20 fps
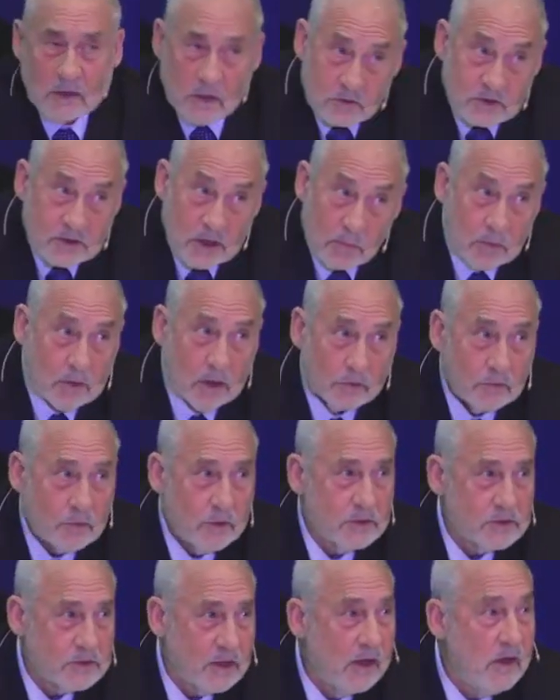Now, some
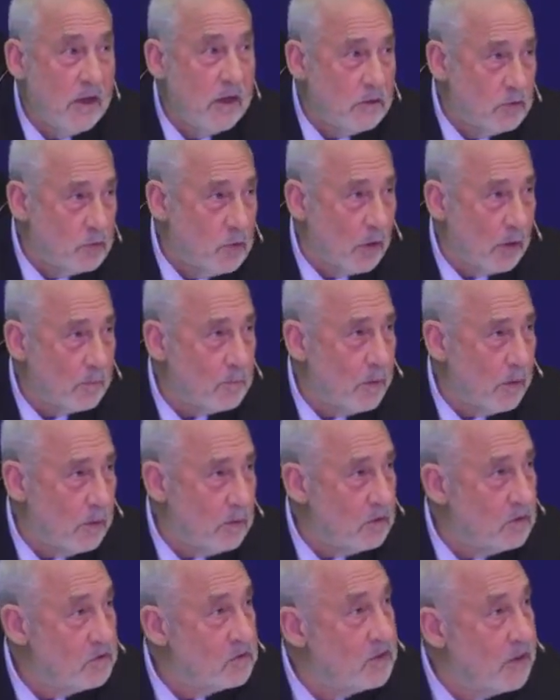countries in Europe
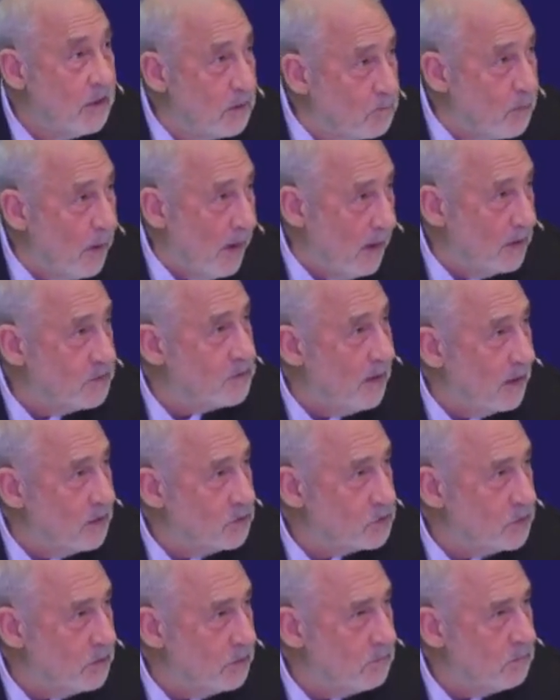did pay
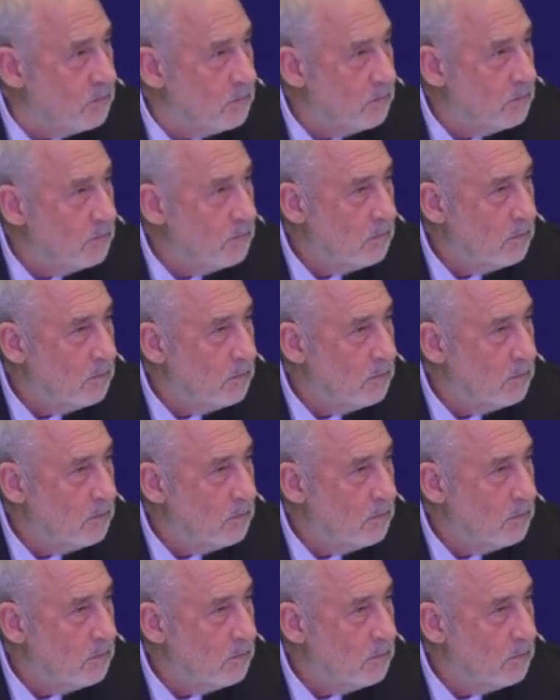attention,